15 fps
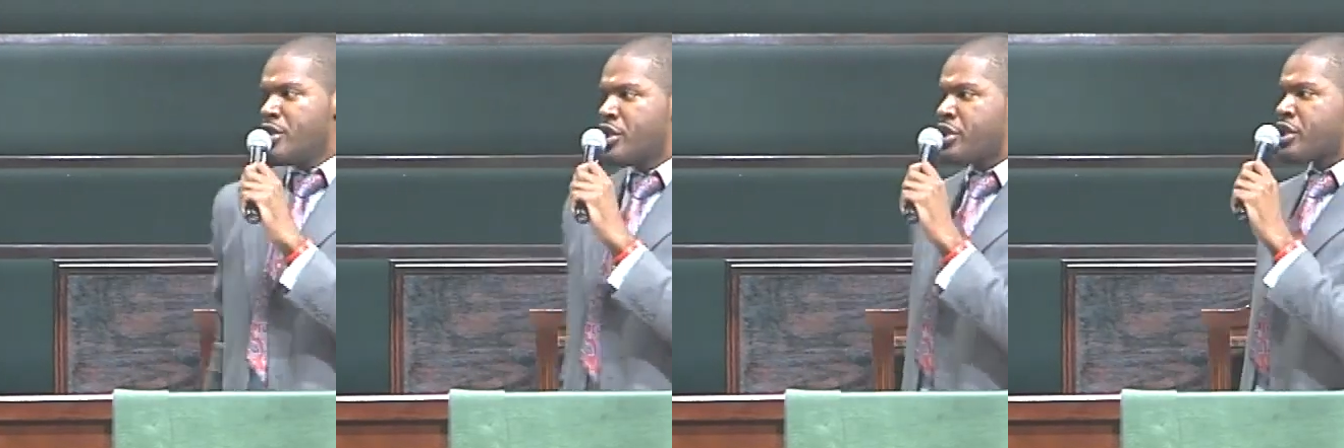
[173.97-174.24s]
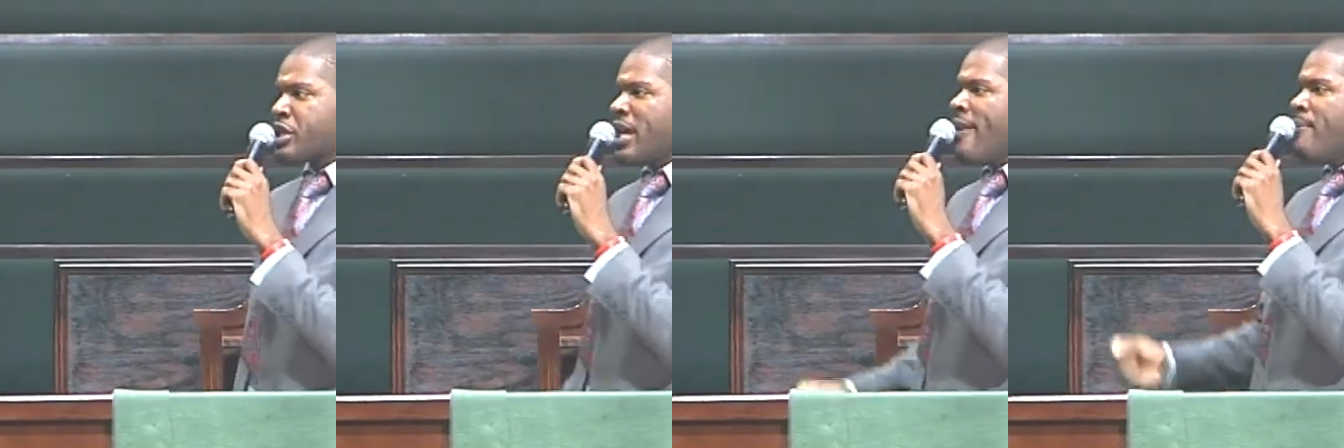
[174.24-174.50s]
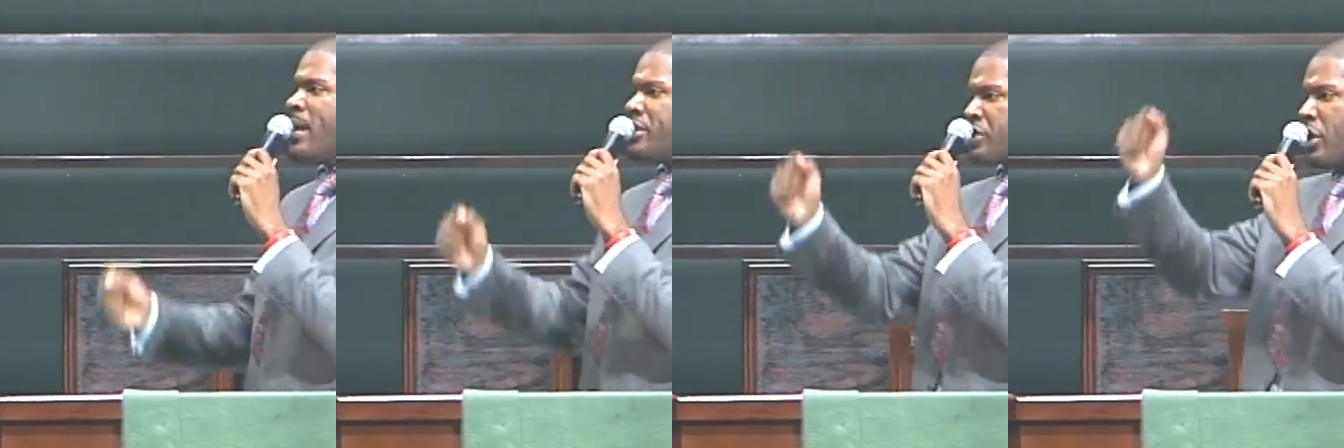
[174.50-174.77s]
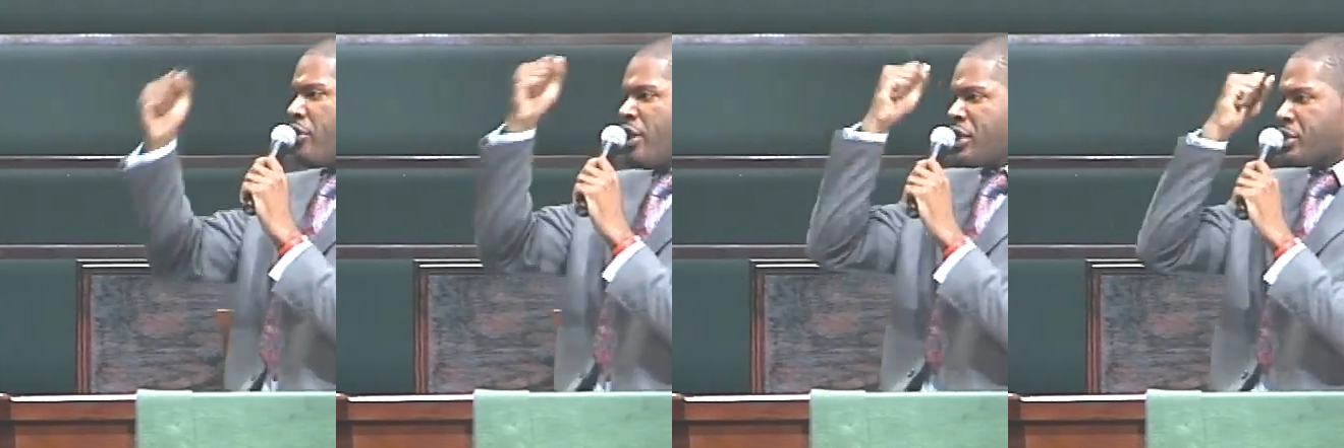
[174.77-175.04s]
Just give me
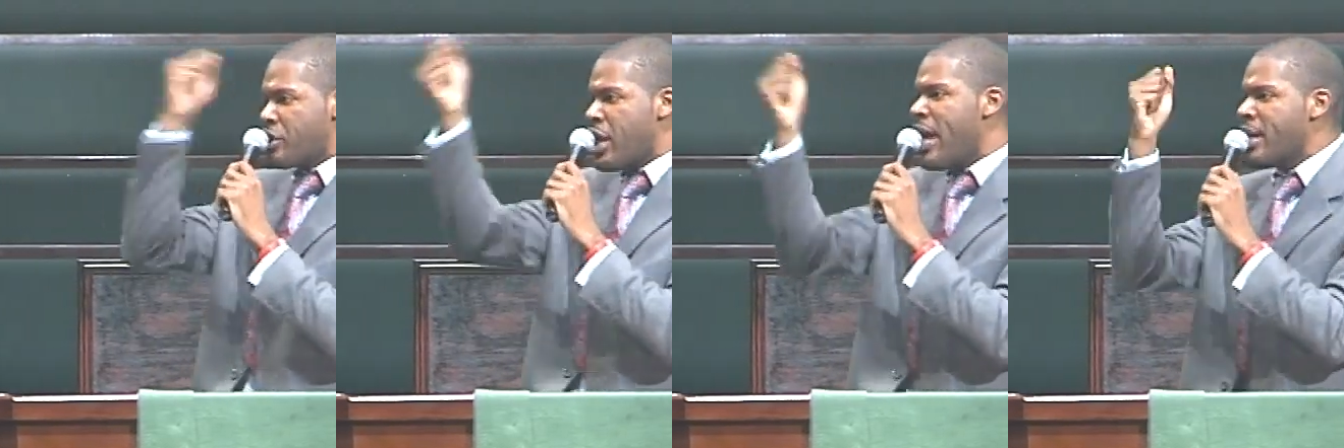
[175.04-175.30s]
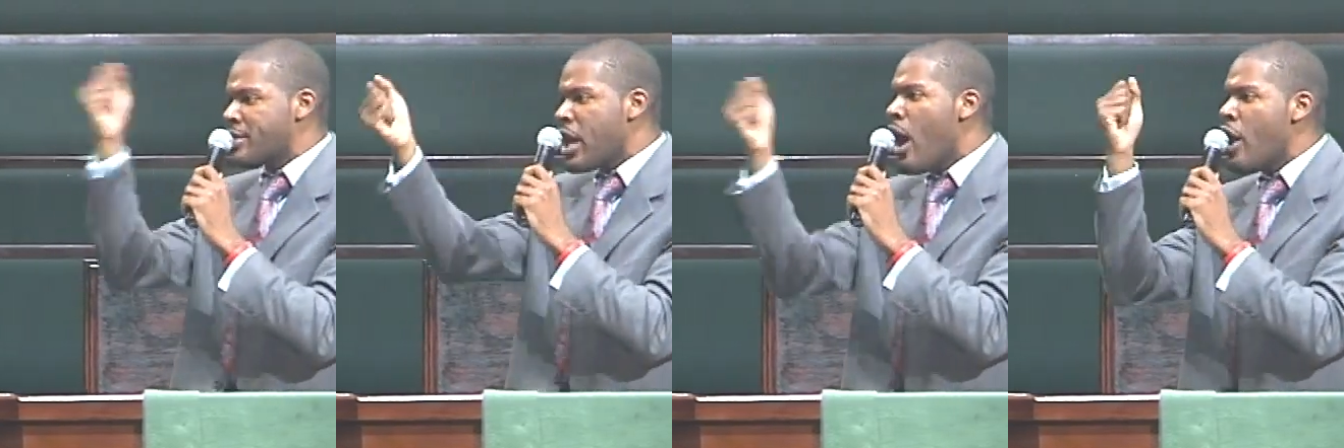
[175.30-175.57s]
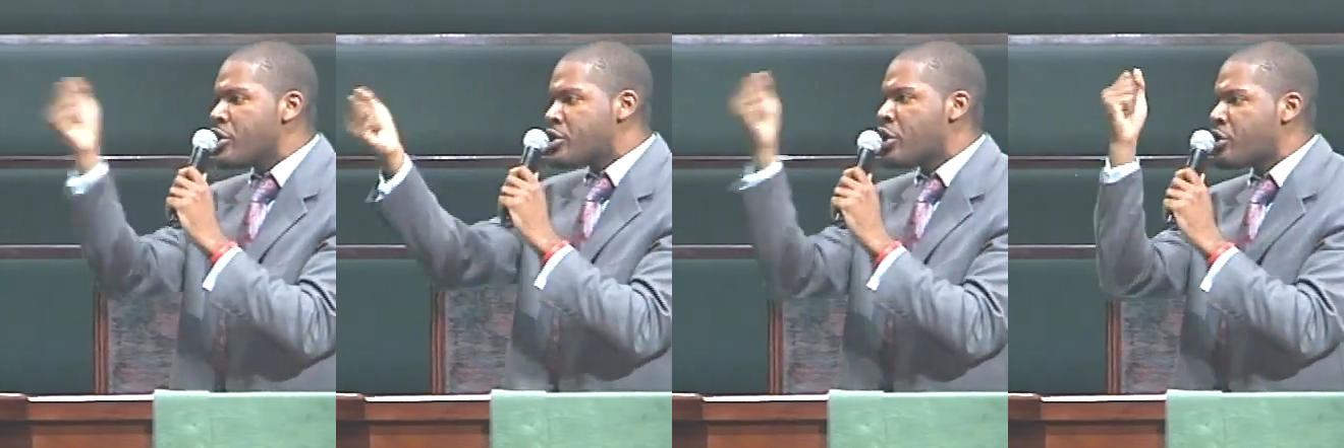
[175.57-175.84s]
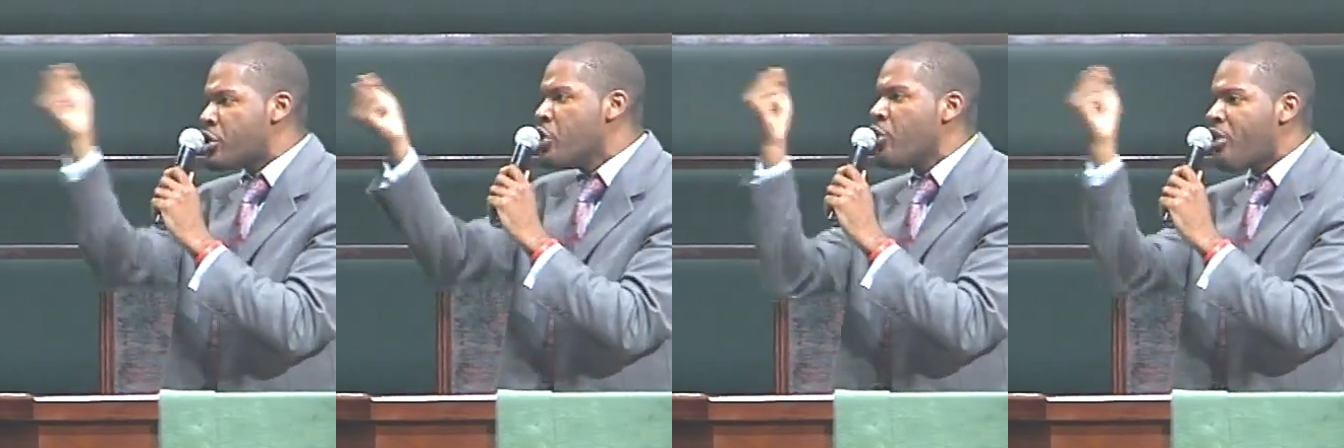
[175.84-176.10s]
till this thing turns
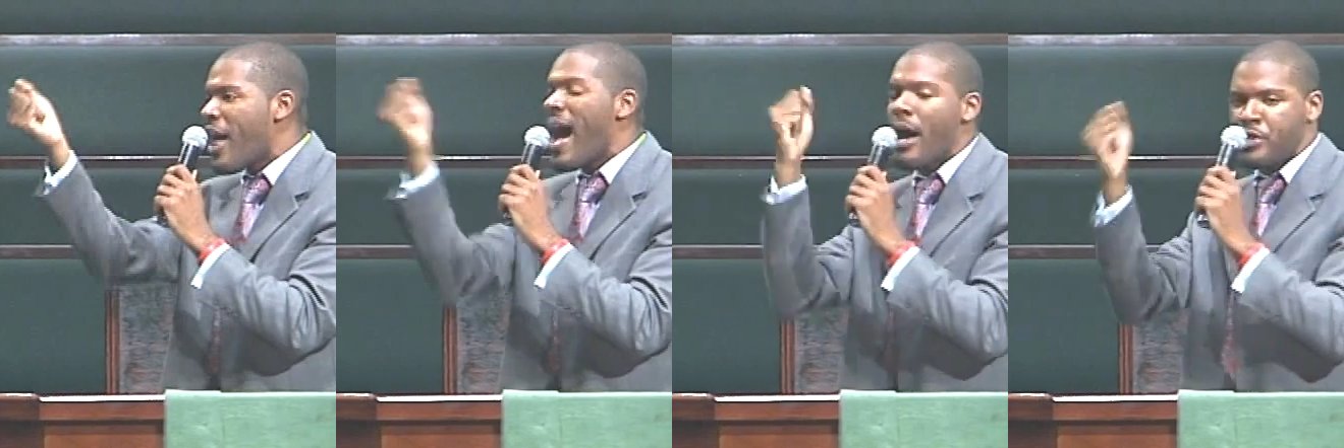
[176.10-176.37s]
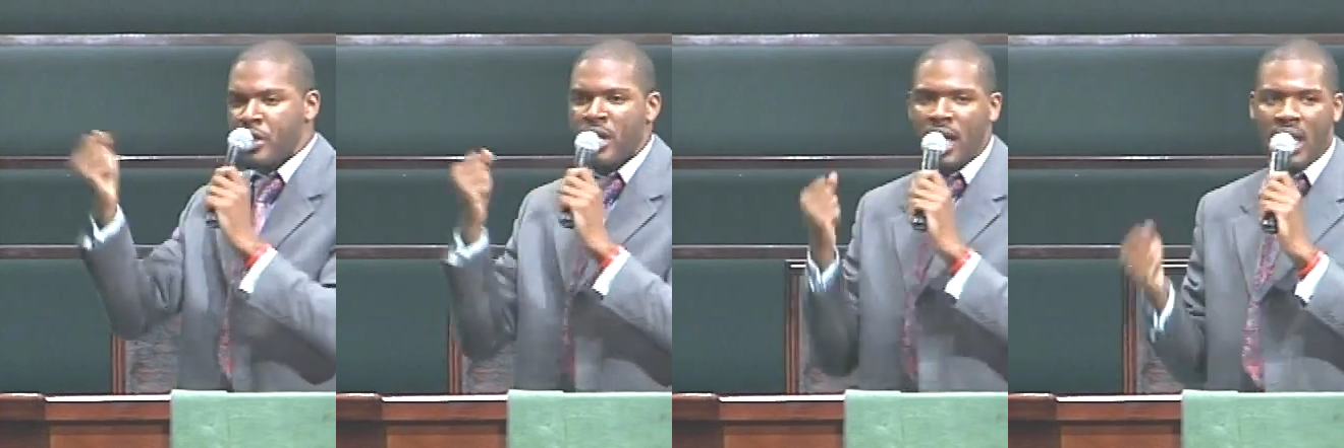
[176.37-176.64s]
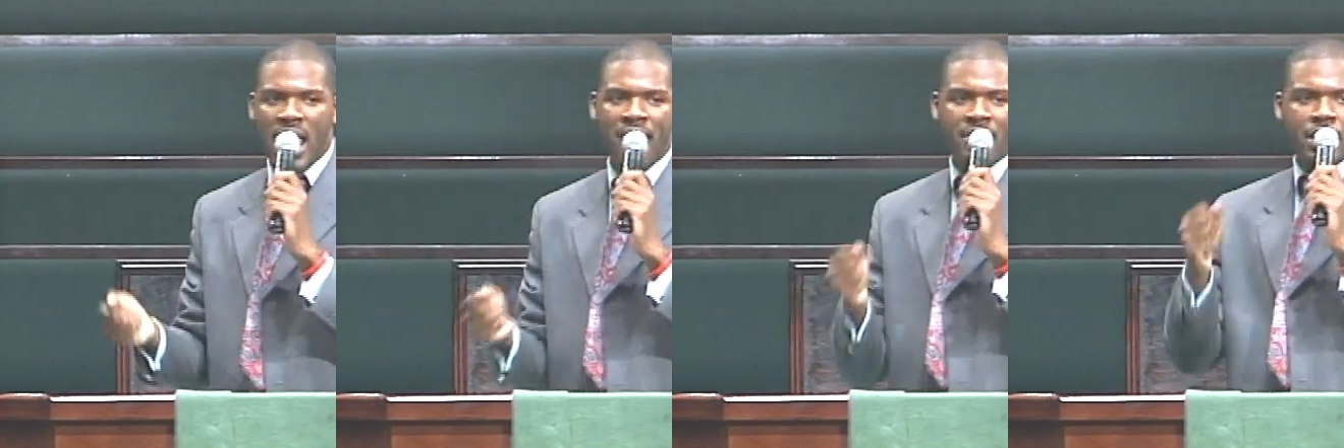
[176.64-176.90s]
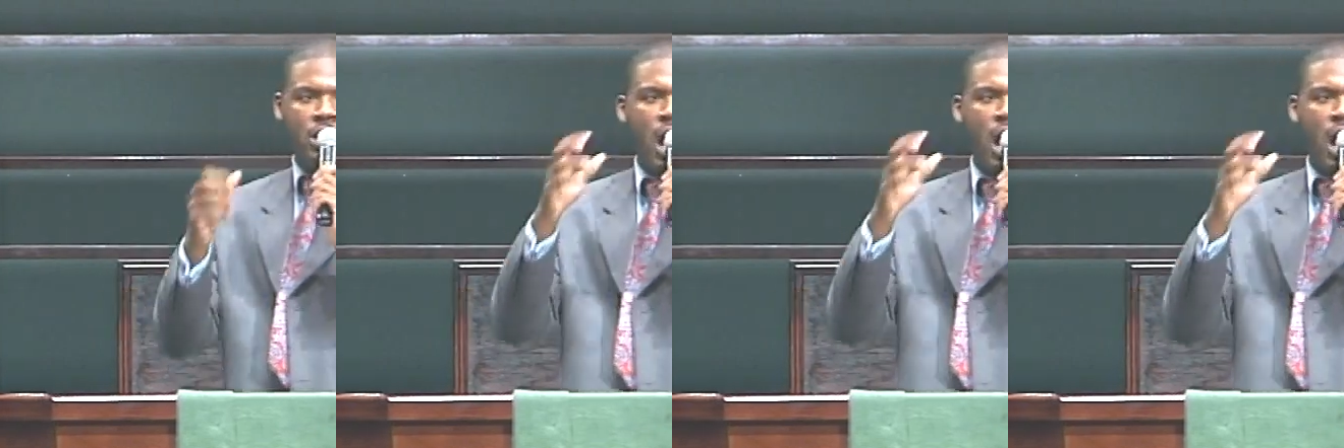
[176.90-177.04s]
to 2011.